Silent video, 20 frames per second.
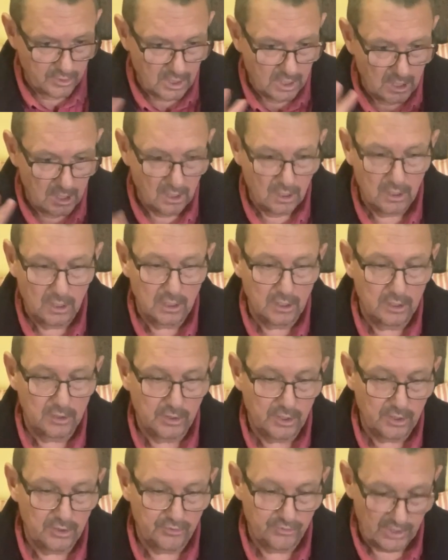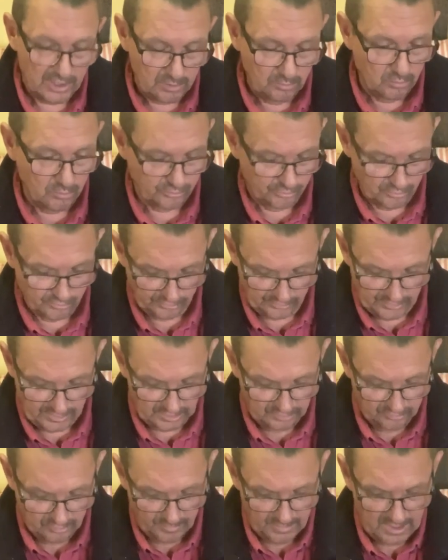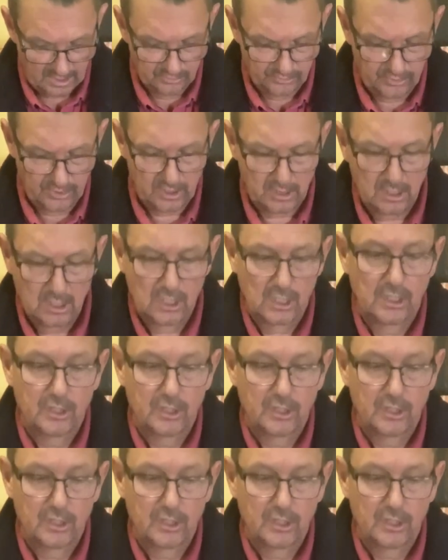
going to tell you all sorts of things about it.